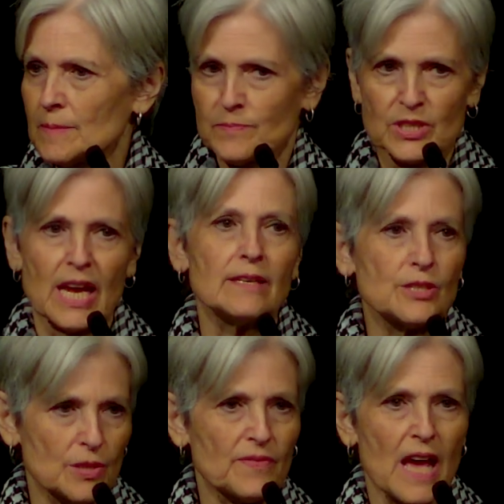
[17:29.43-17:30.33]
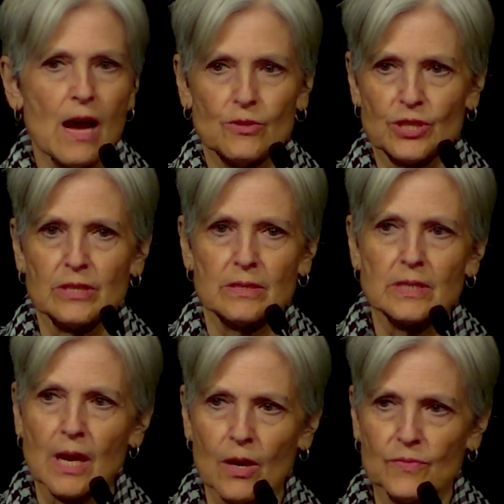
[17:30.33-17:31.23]
tens of thousands
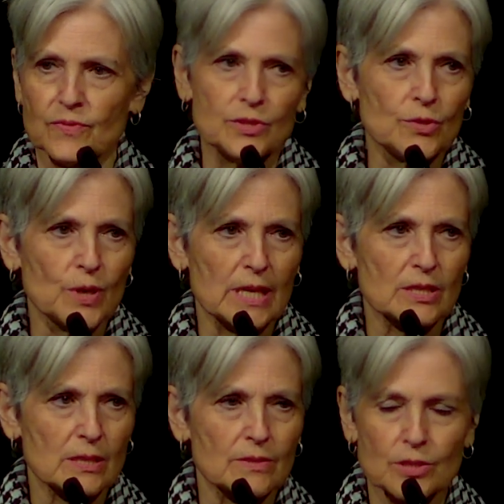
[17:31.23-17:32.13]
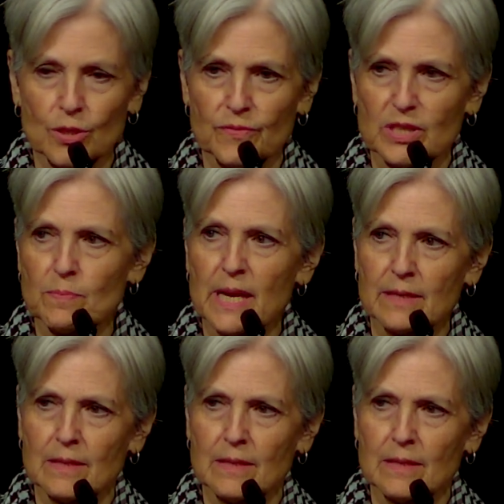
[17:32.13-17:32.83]
of U.S. servicemen